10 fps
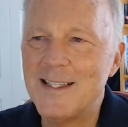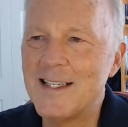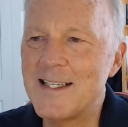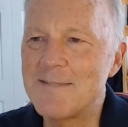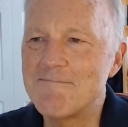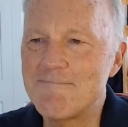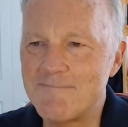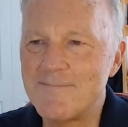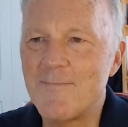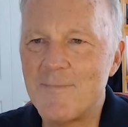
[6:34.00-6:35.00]
um,
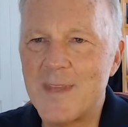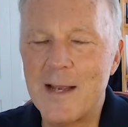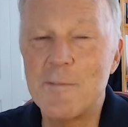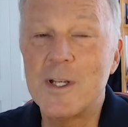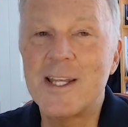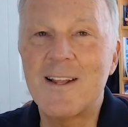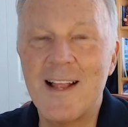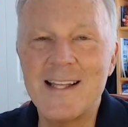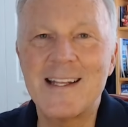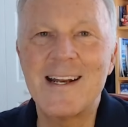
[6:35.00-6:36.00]
I'm really
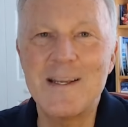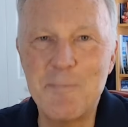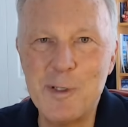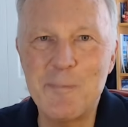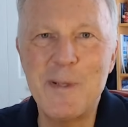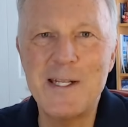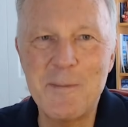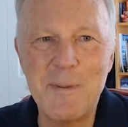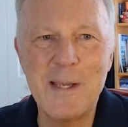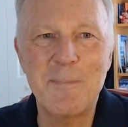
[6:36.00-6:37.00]
glad that I put pen to
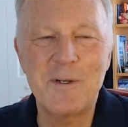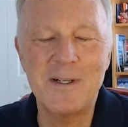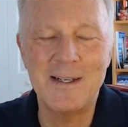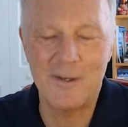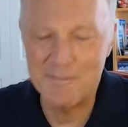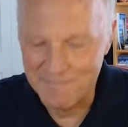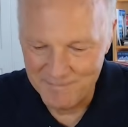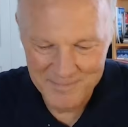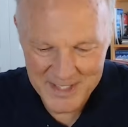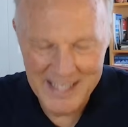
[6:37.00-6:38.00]
paper or
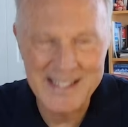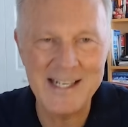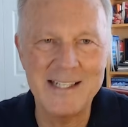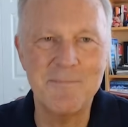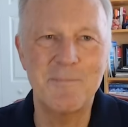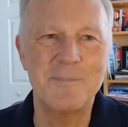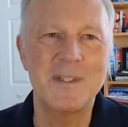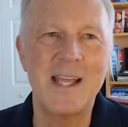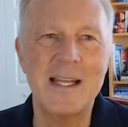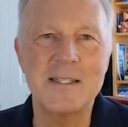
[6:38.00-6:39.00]
sat down and
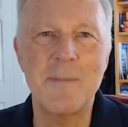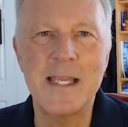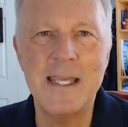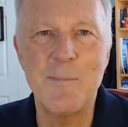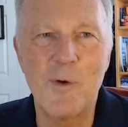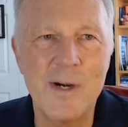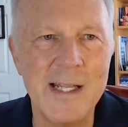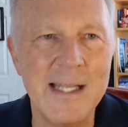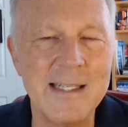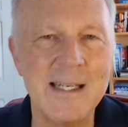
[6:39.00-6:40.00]
got to my keyboard
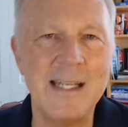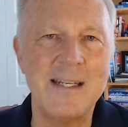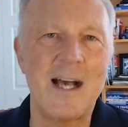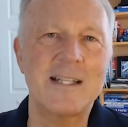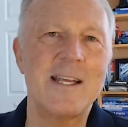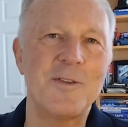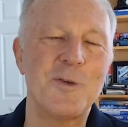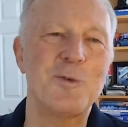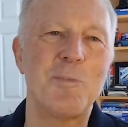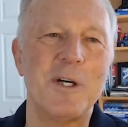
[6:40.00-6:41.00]
and, and knocked out
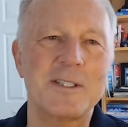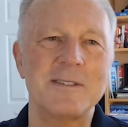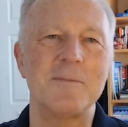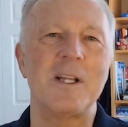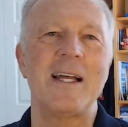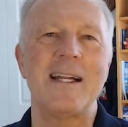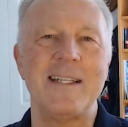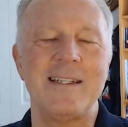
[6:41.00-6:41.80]
those books. I'm glad I did